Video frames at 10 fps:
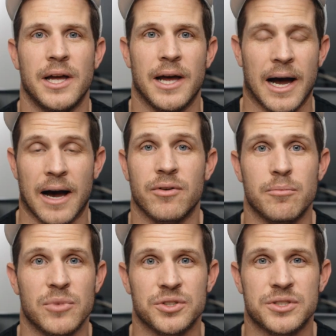have a
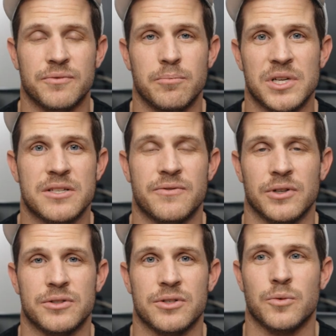mist
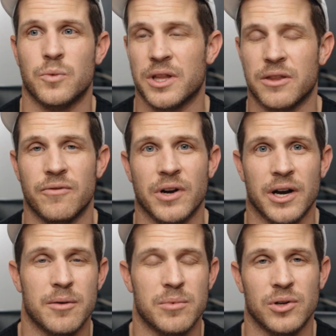filter with a
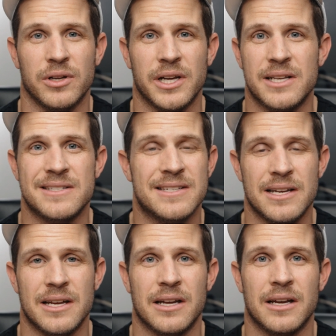variable
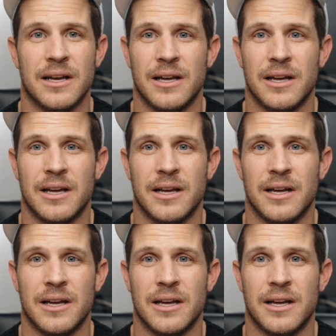ND